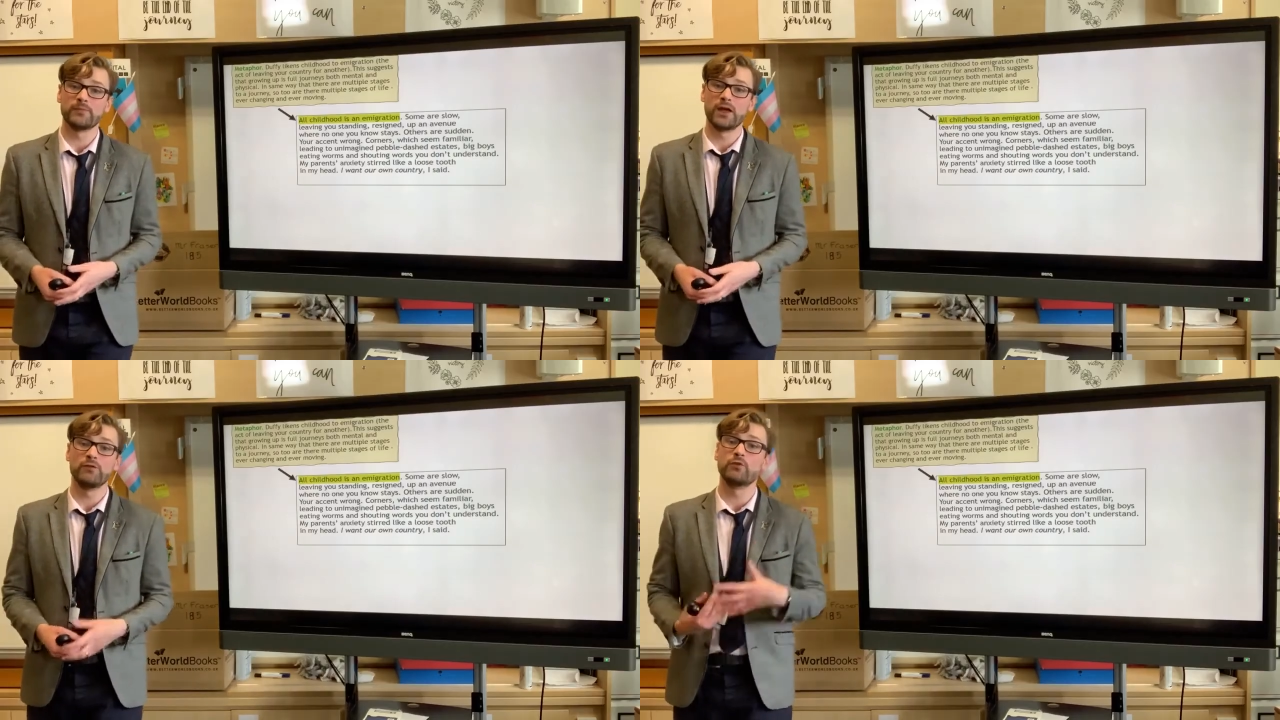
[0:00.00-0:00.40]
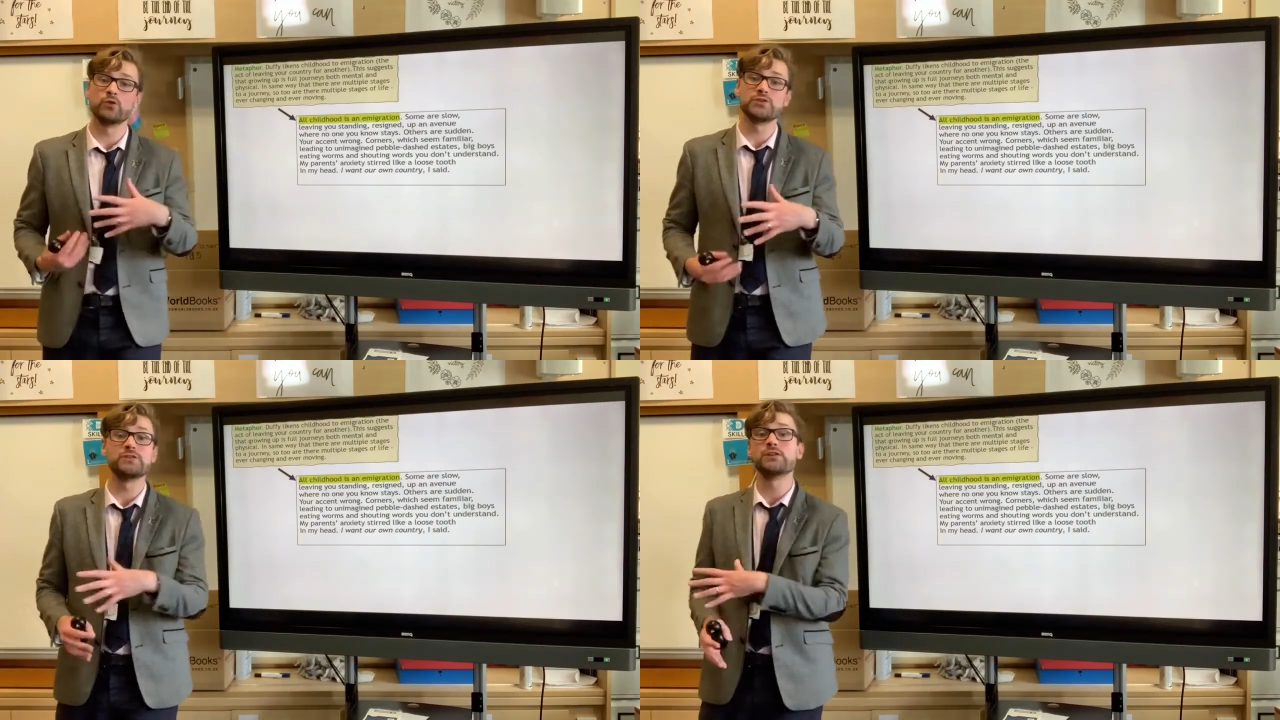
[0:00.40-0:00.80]
And of
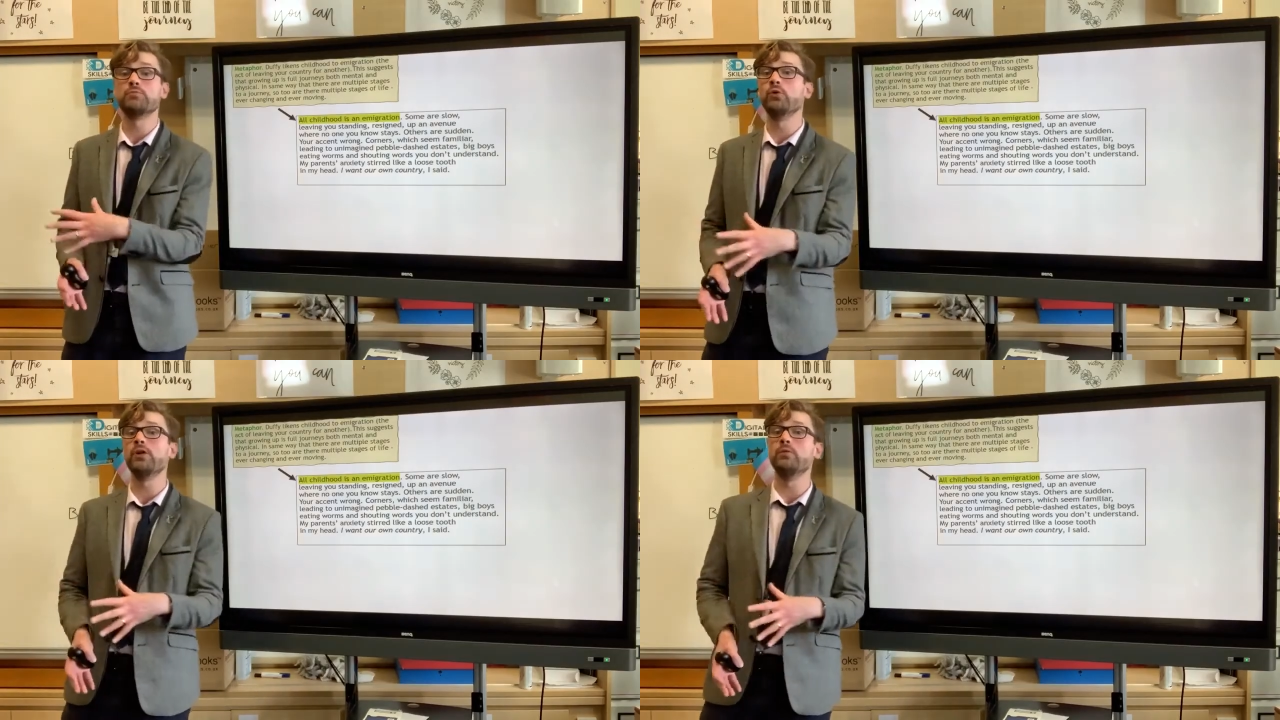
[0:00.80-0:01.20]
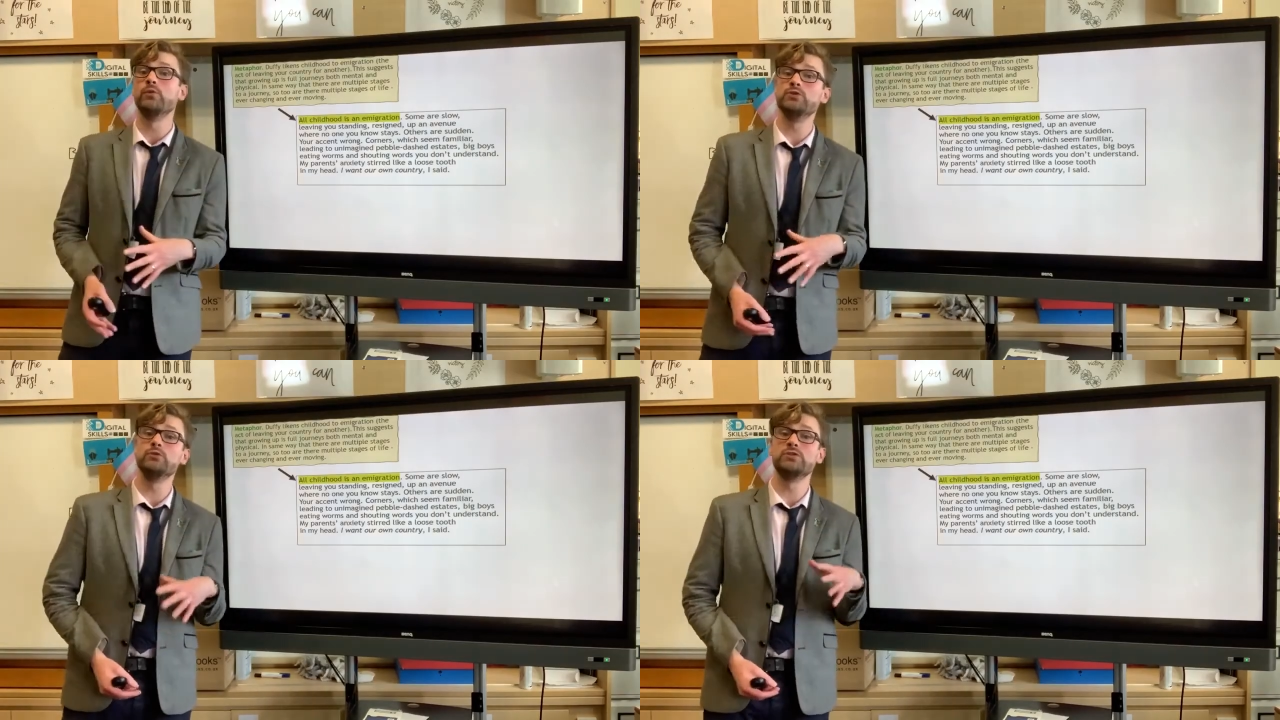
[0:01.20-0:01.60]
course, in this poem, we
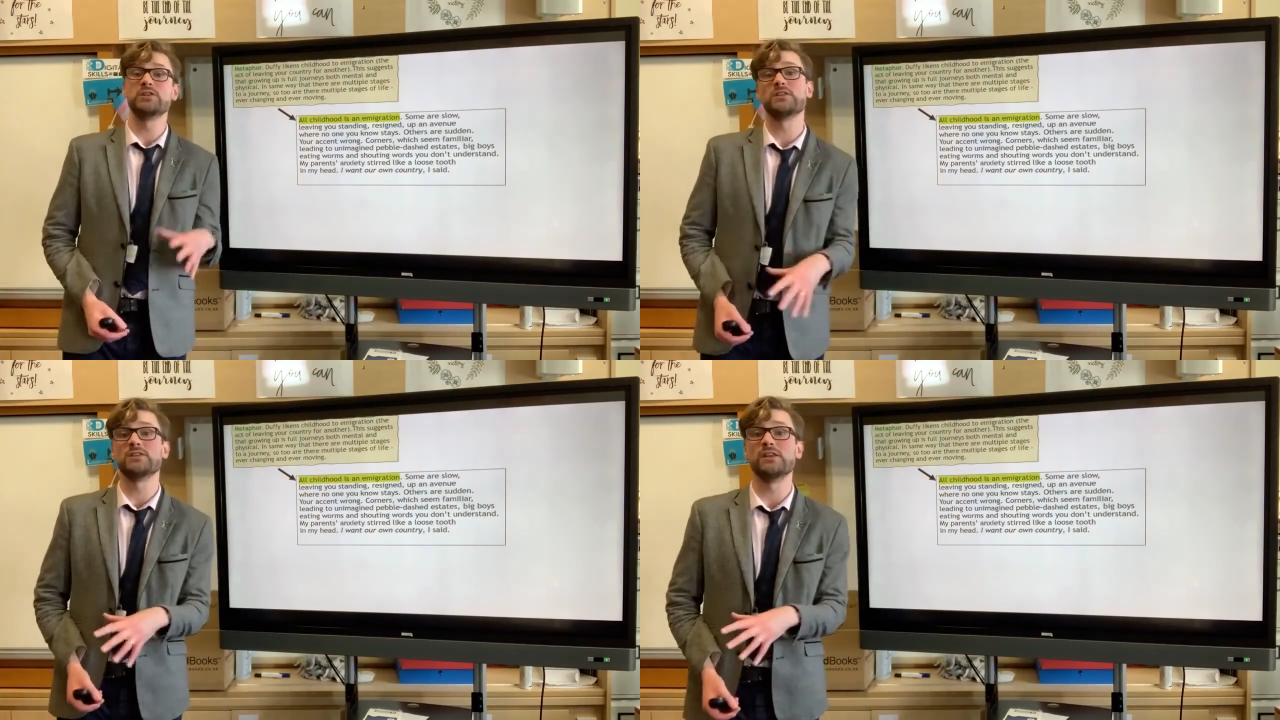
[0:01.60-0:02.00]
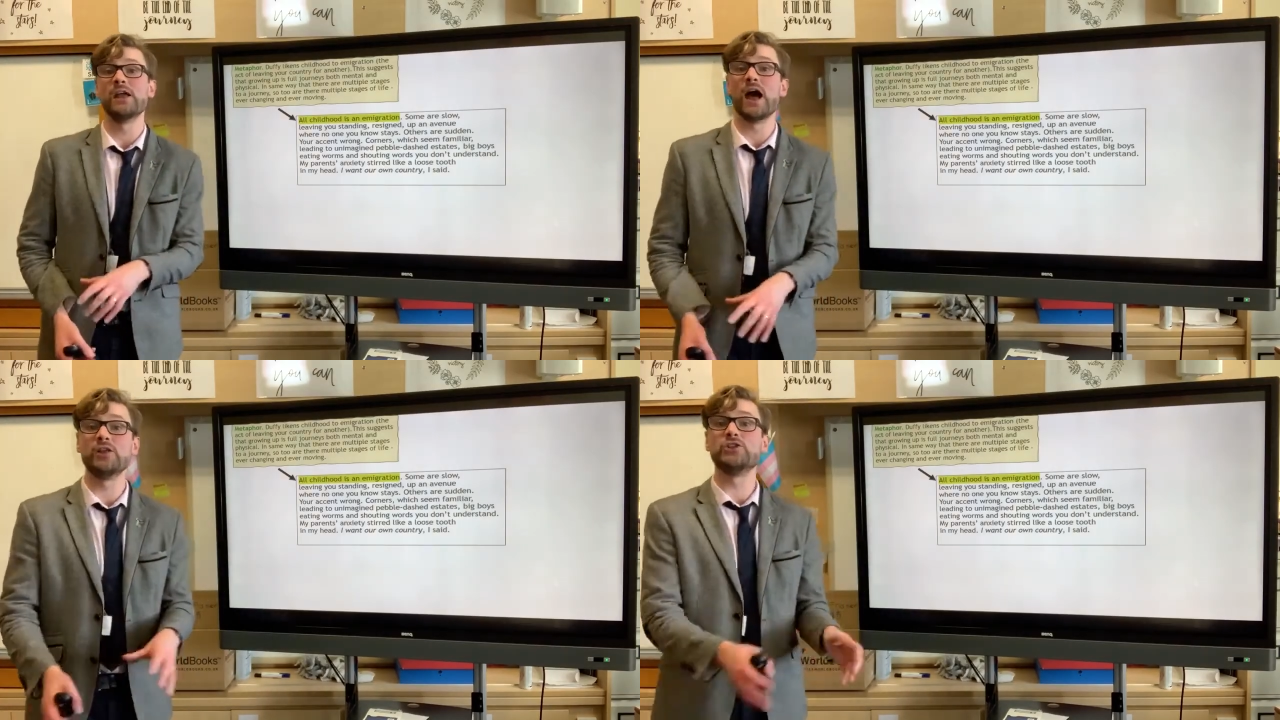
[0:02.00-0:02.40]
don't just see
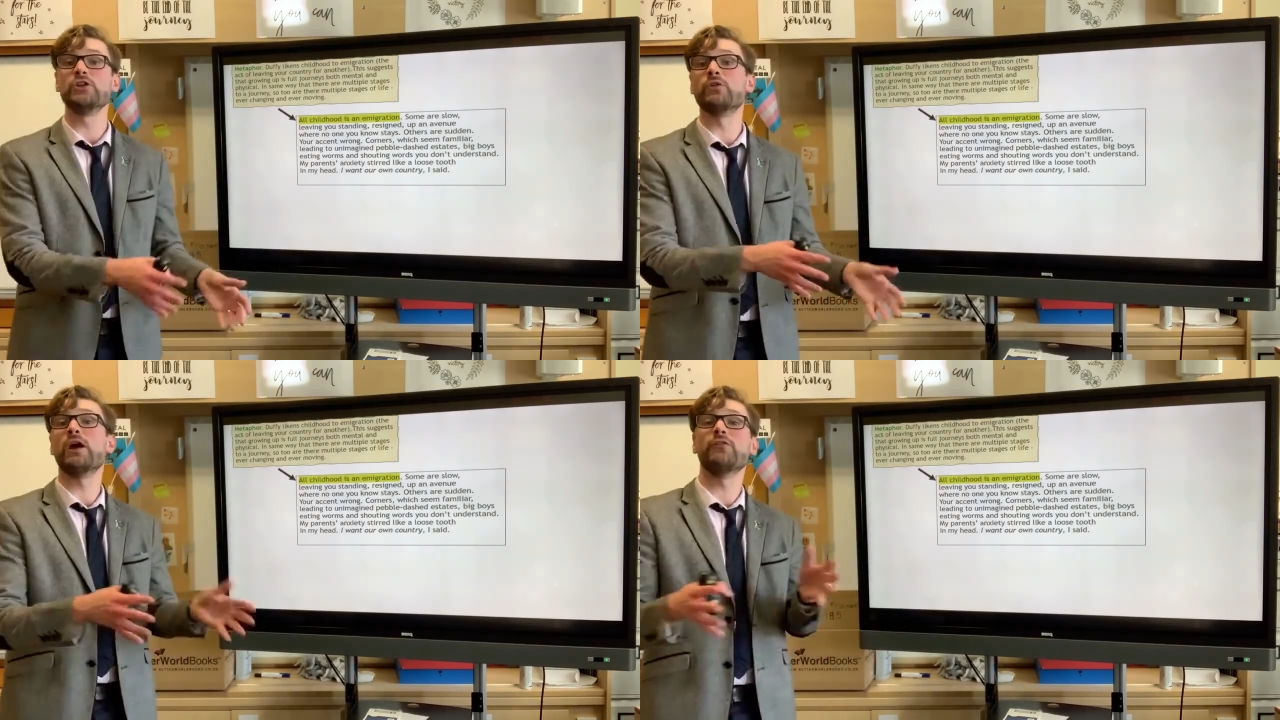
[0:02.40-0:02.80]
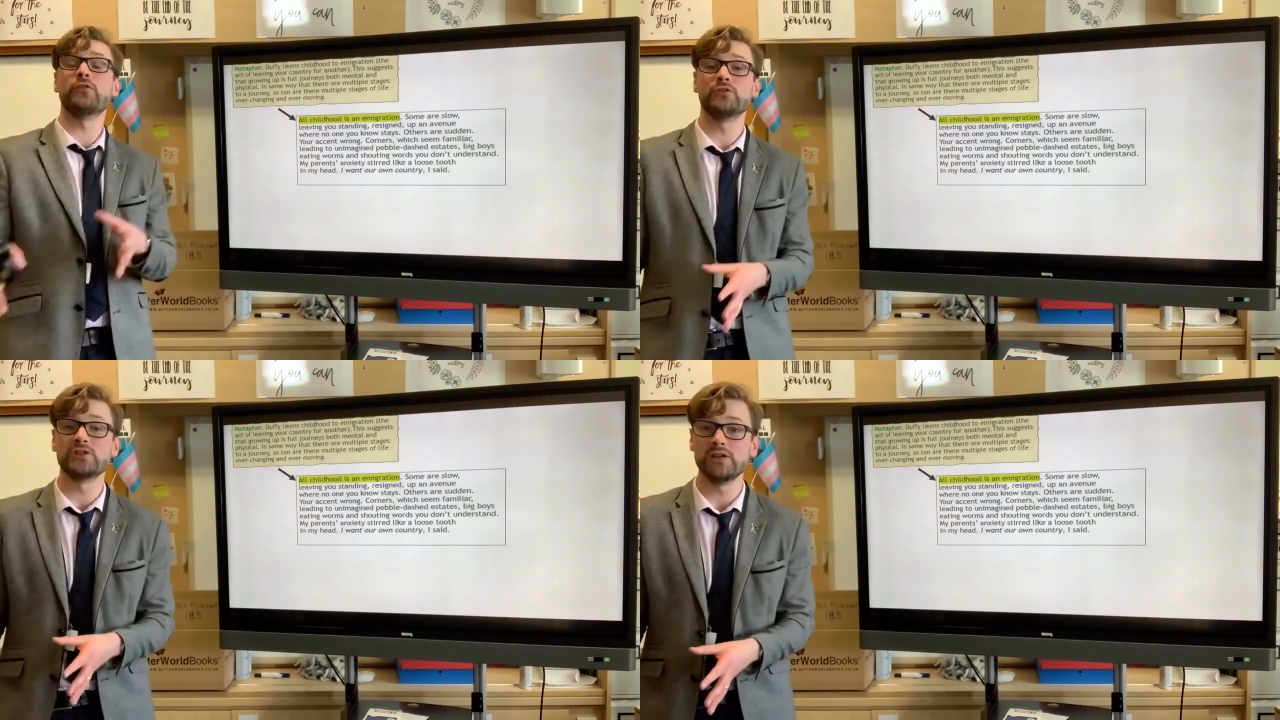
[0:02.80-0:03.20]
a
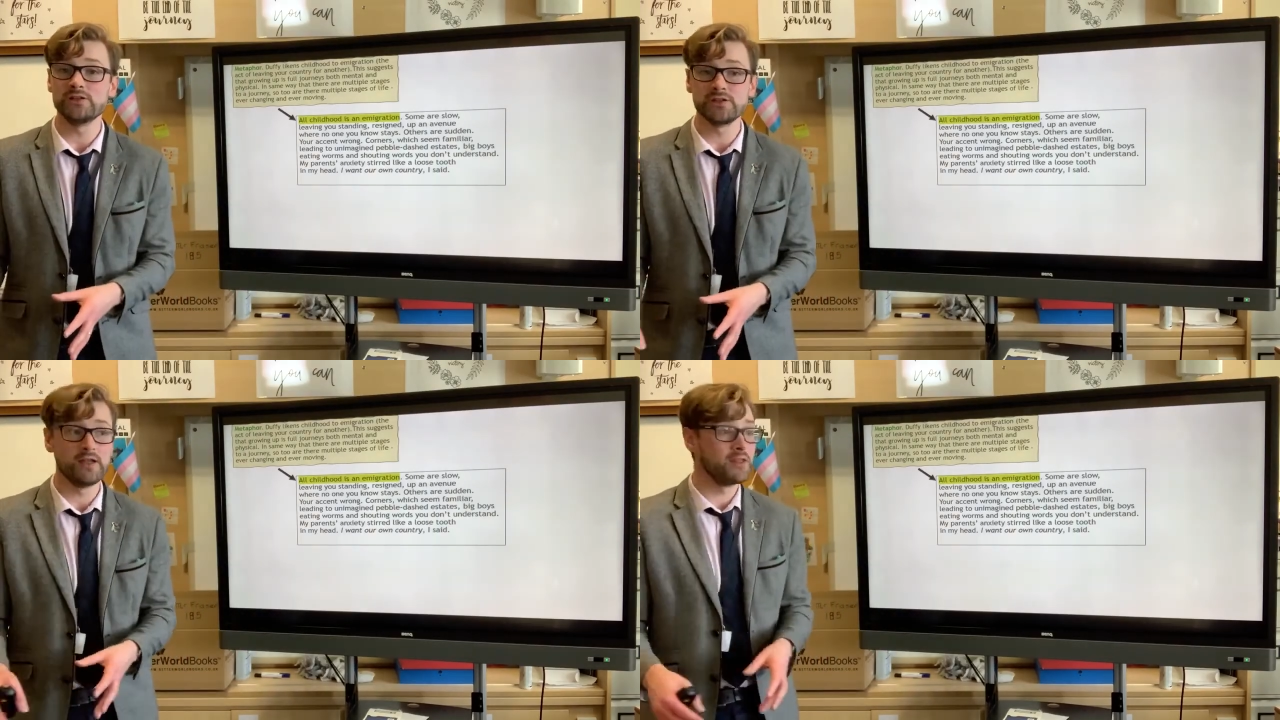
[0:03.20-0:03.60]
geographical change,